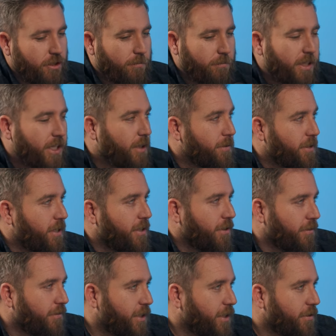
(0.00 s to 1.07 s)
earned media with an
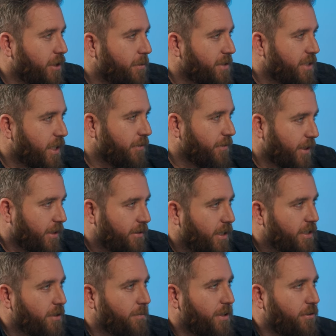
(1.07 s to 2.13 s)
internal video team is kind of like a
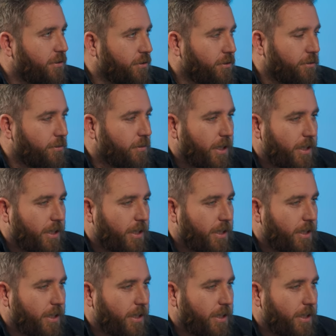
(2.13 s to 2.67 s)
testament to,